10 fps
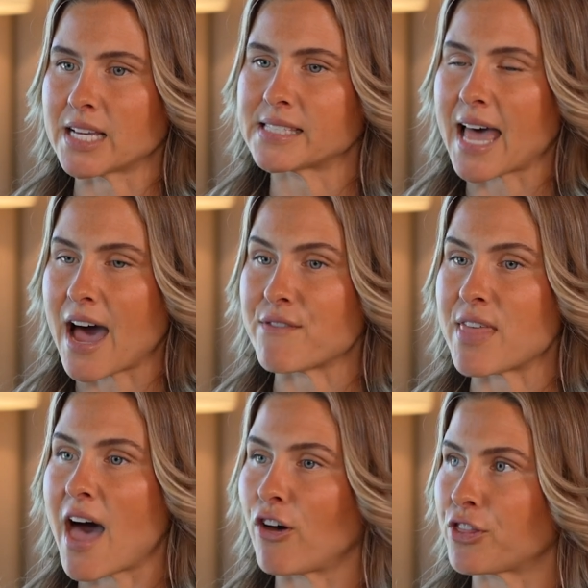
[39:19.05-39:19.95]
does
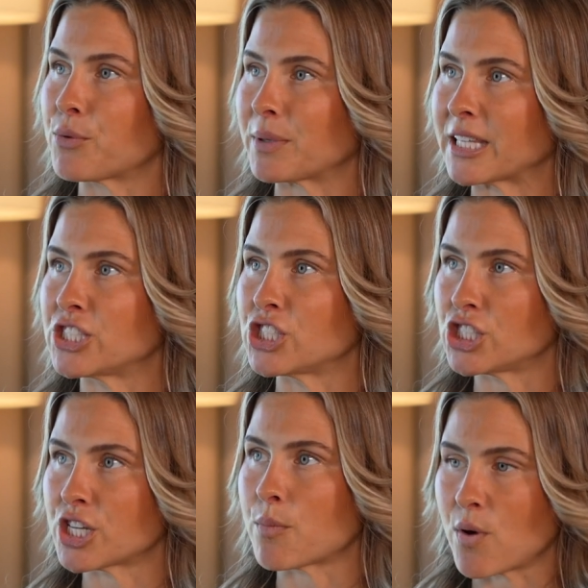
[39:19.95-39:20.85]
have the healthy
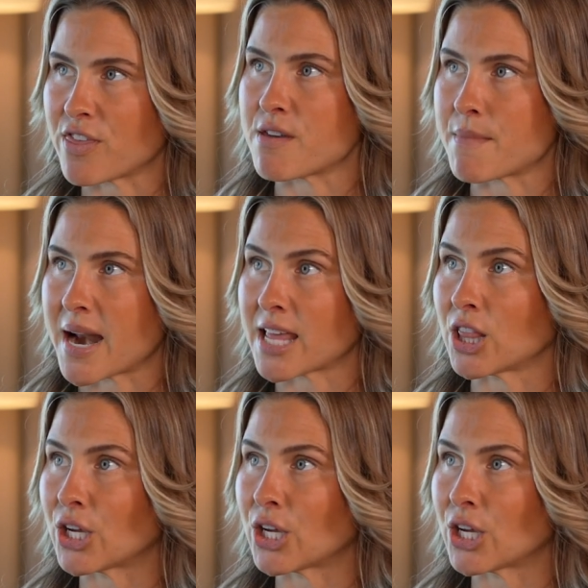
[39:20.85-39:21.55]
relationship with the money,